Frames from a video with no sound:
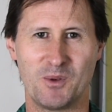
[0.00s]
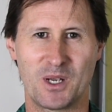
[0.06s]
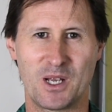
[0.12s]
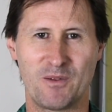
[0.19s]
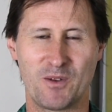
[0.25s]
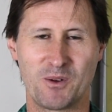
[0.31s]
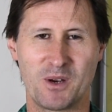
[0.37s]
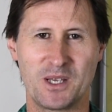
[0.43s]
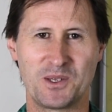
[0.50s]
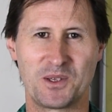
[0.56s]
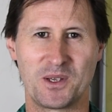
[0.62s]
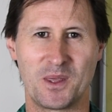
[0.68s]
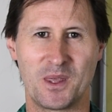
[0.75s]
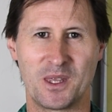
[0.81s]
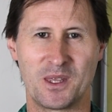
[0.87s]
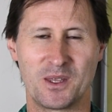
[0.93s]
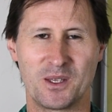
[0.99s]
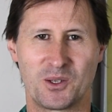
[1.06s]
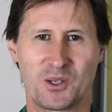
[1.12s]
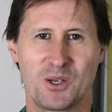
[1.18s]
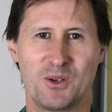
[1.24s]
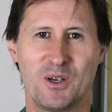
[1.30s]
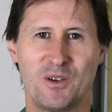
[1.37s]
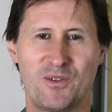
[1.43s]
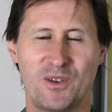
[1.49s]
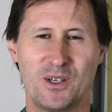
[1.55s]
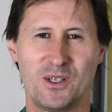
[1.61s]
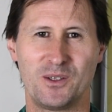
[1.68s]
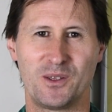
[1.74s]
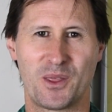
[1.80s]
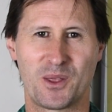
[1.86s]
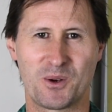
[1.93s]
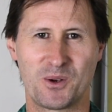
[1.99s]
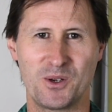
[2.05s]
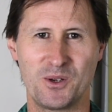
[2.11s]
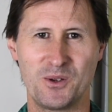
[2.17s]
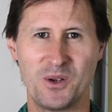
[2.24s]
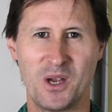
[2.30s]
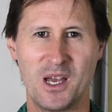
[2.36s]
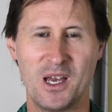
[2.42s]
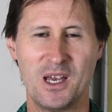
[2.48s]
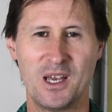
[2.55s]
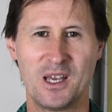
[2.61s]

whatever reason the tour fell through.